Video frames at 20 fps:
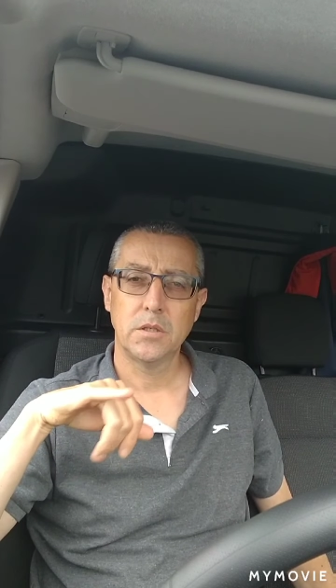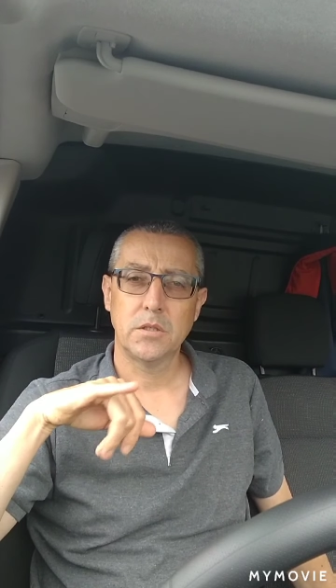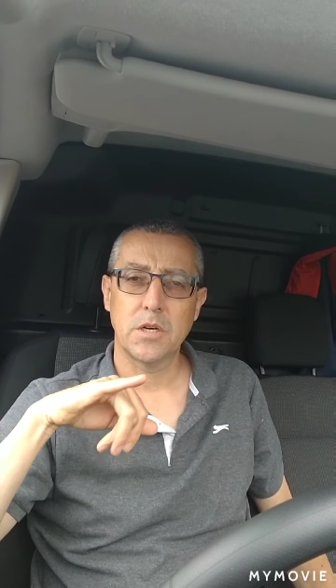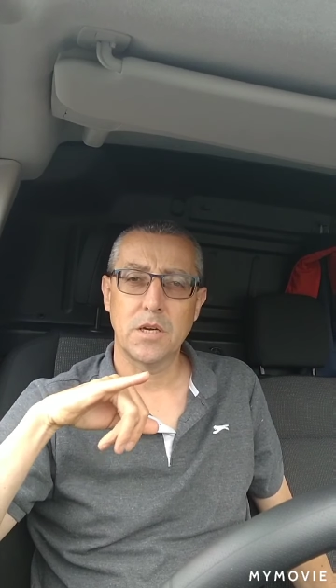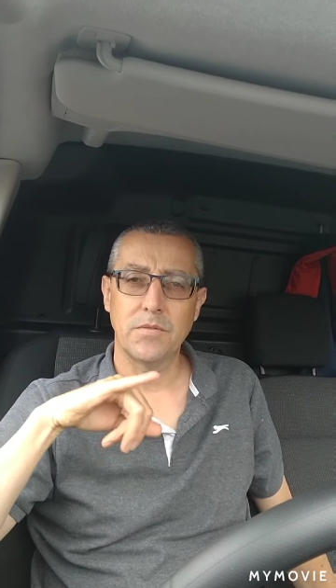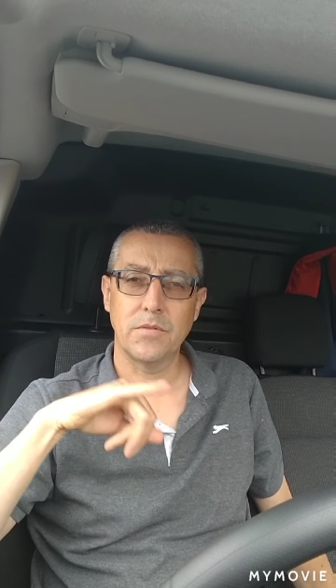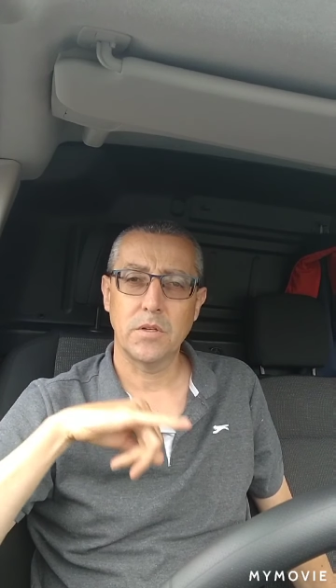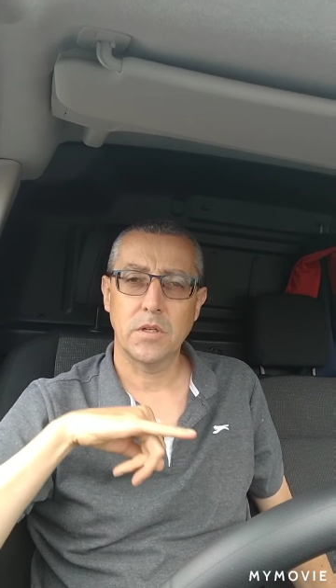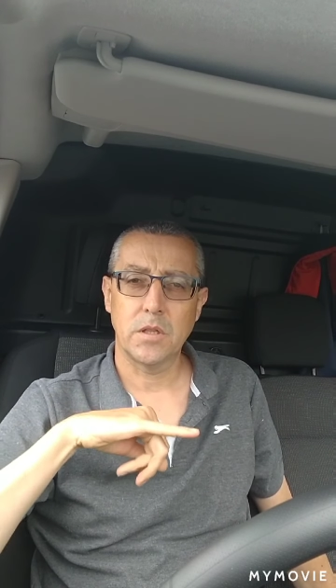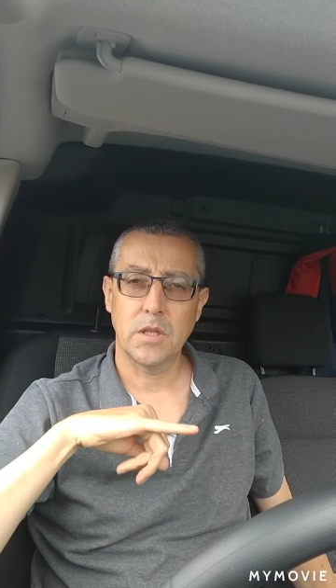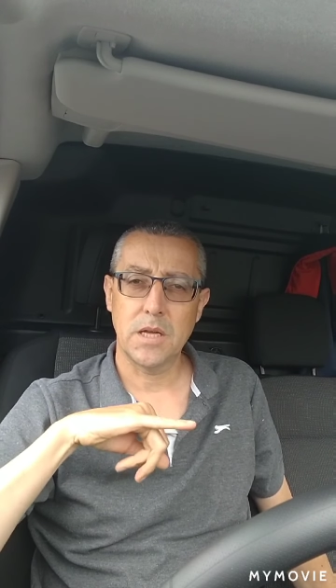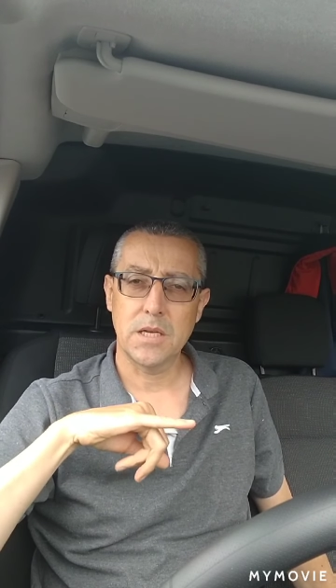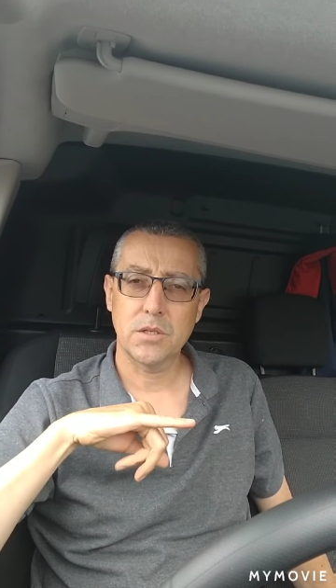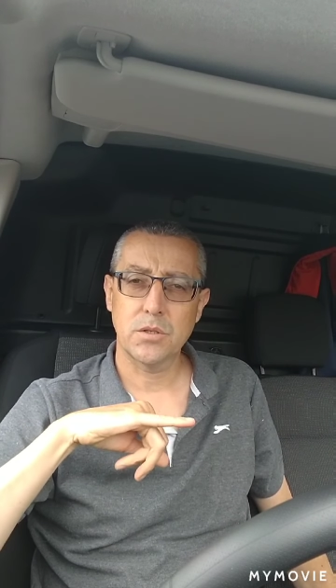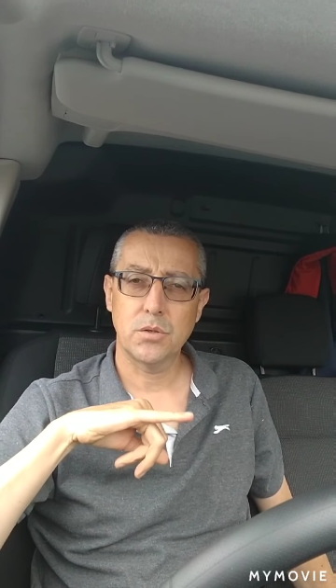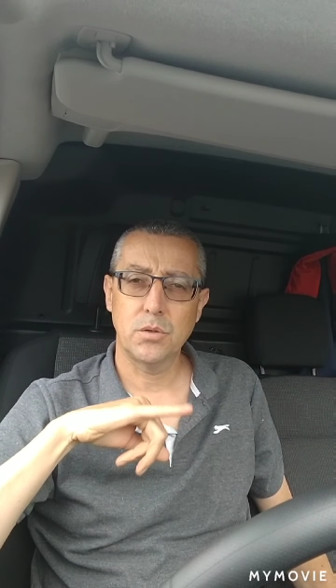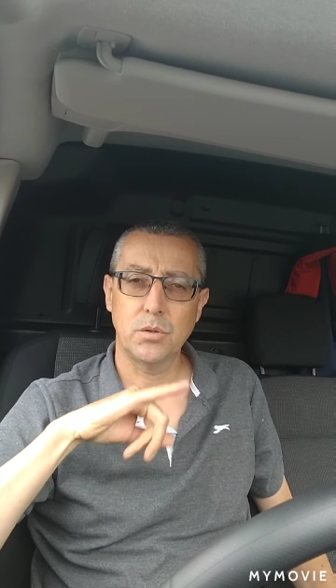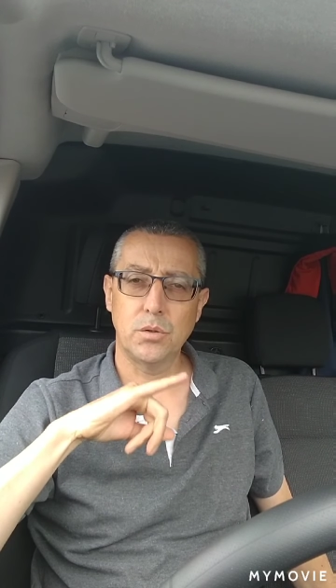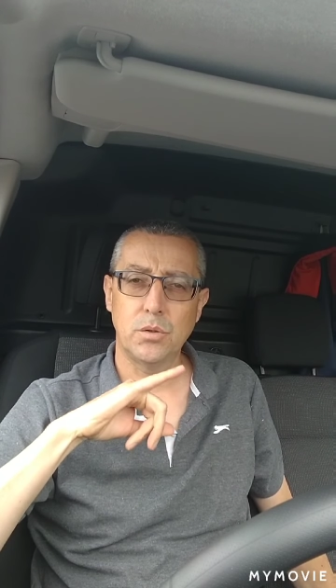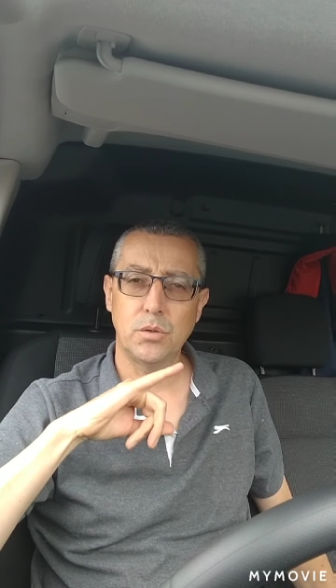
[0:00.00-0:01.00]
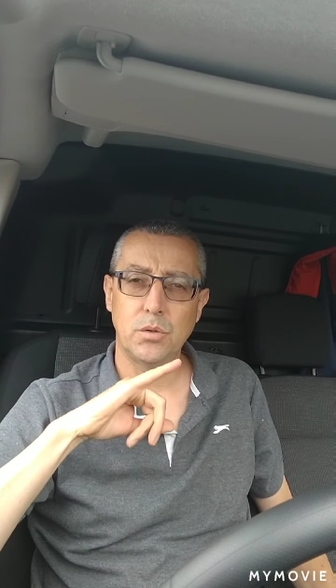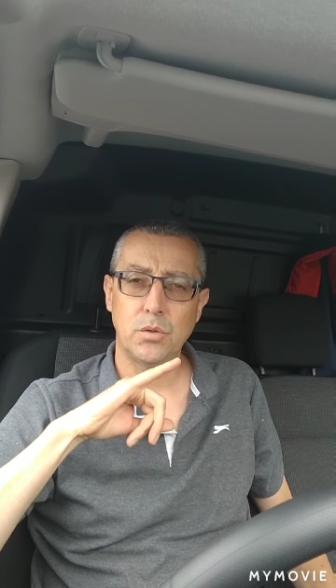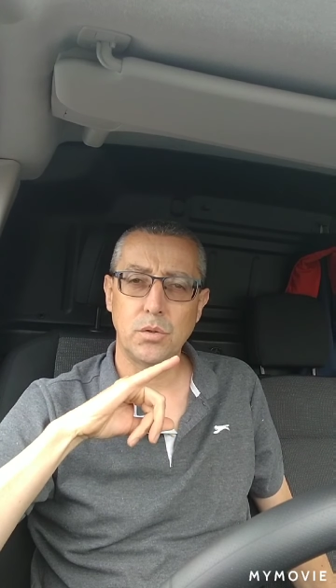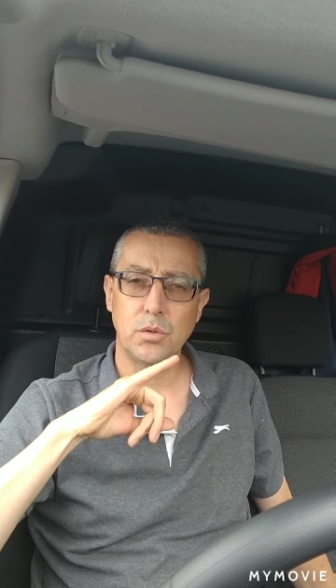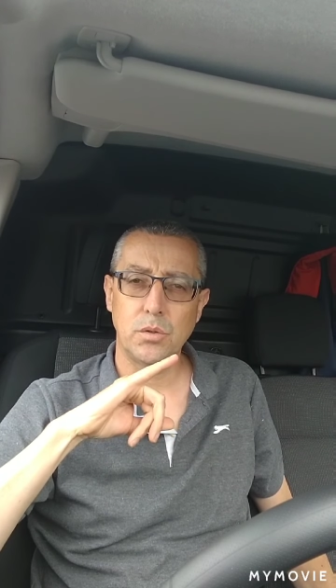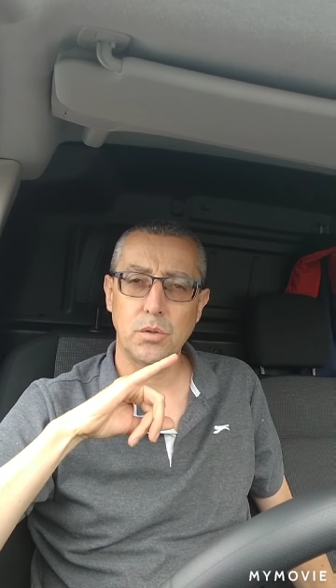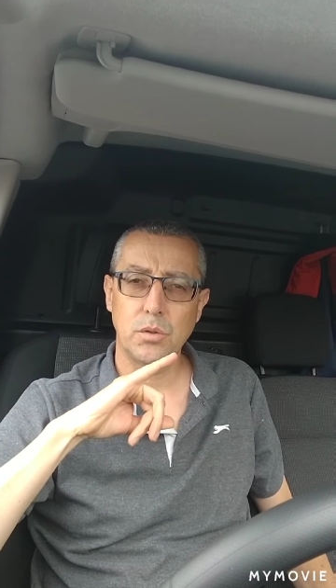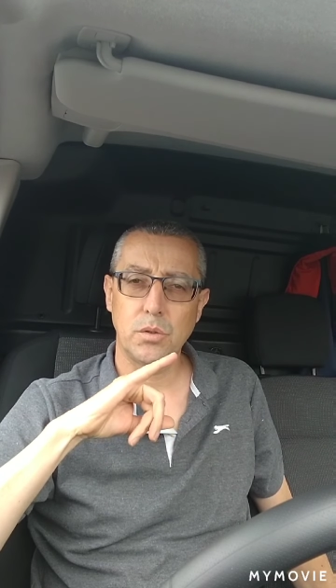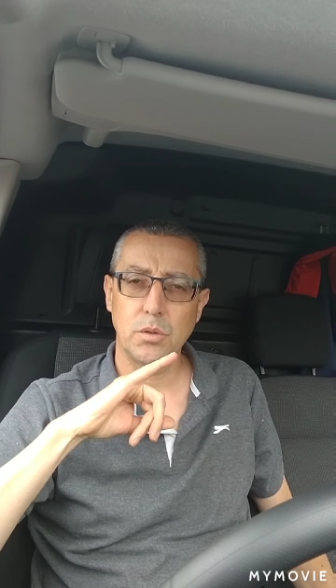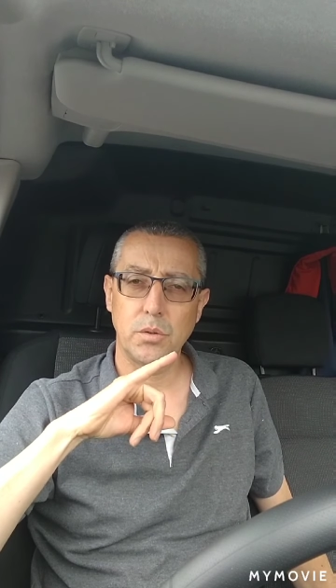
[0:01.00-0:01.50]
drive to Glasgow,
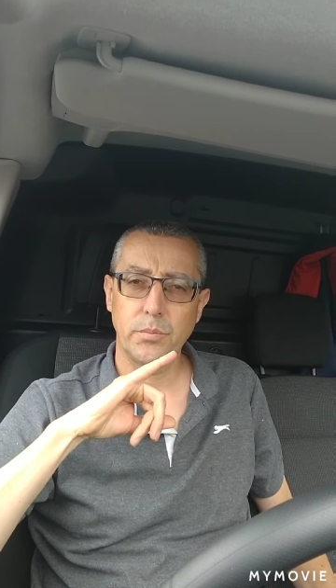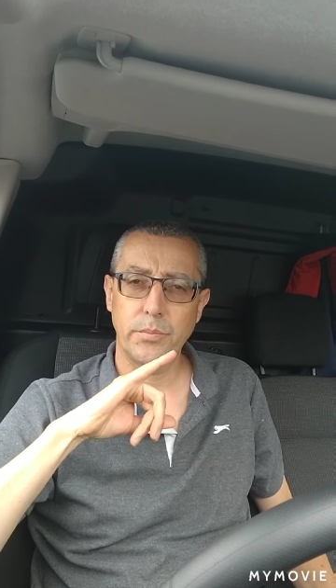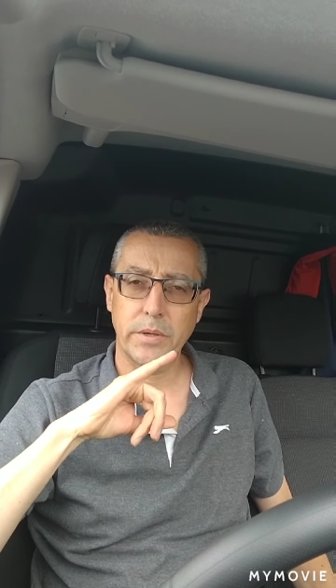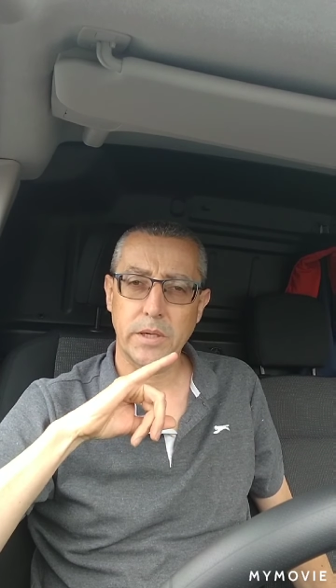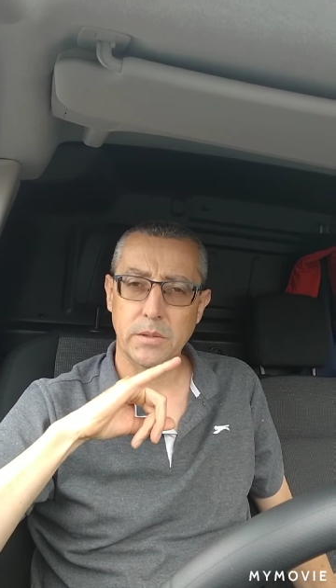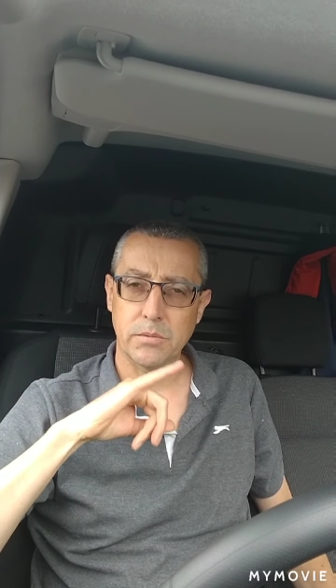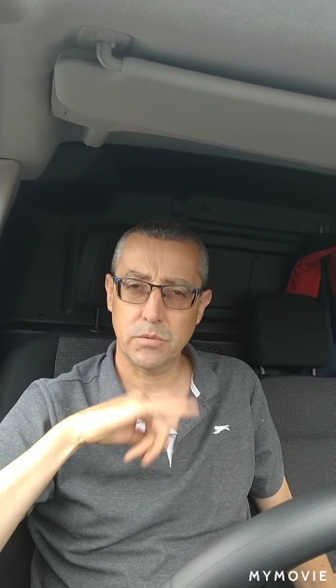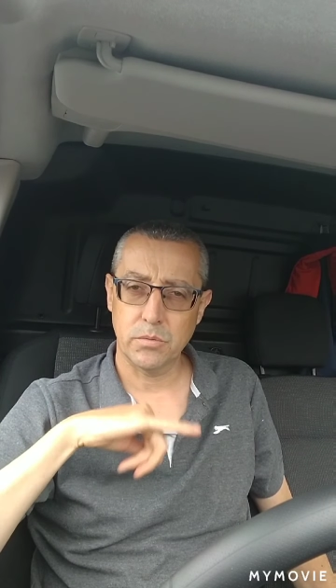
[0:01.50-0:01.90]
pick